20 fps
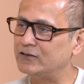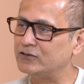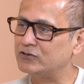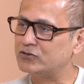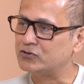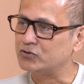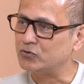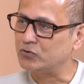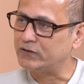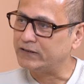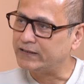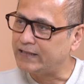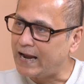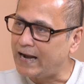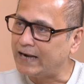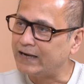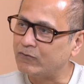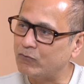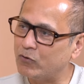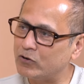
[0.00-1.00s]
So
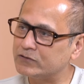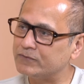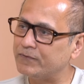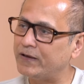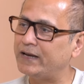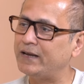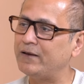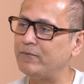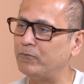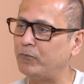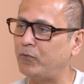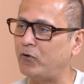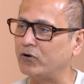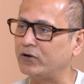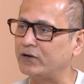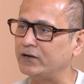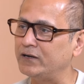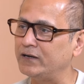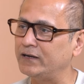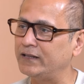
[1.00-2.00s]
that was very
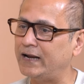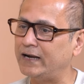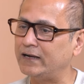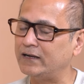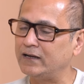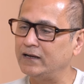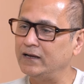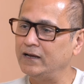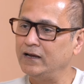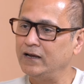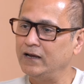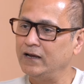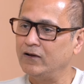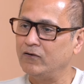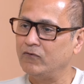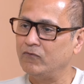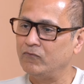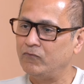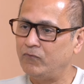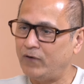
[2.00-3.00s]
important, that
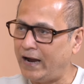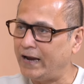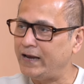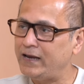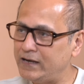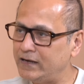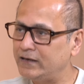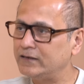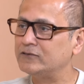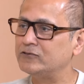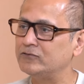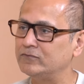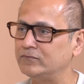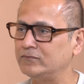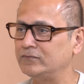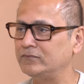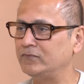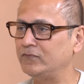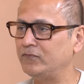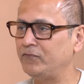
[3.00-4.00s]
while
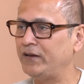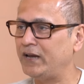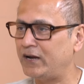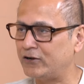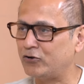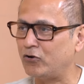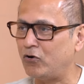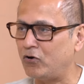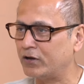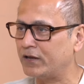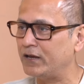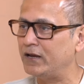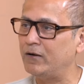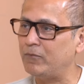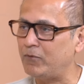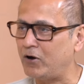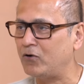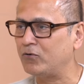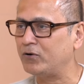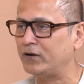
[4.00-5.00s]
we are talking
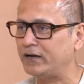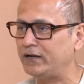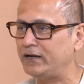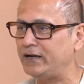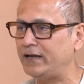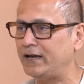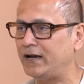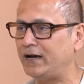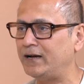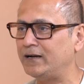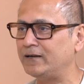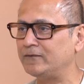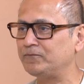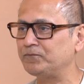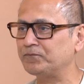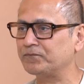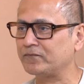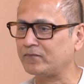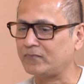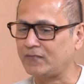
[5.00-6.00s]
about India,
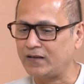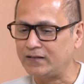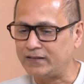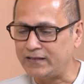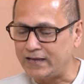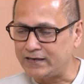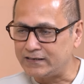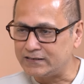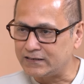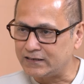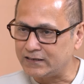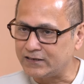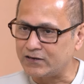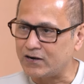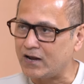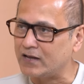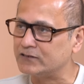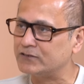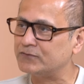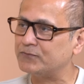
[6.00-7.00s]
there is a
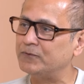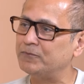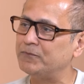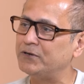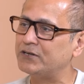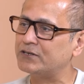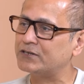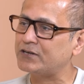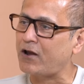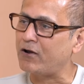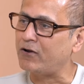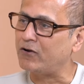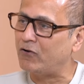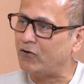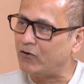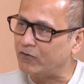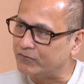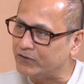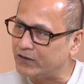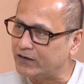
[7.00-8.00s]
transformation
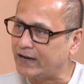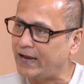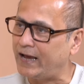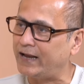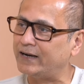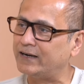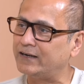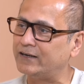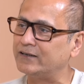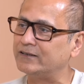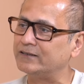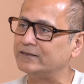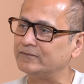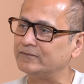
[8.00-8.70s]
of the character.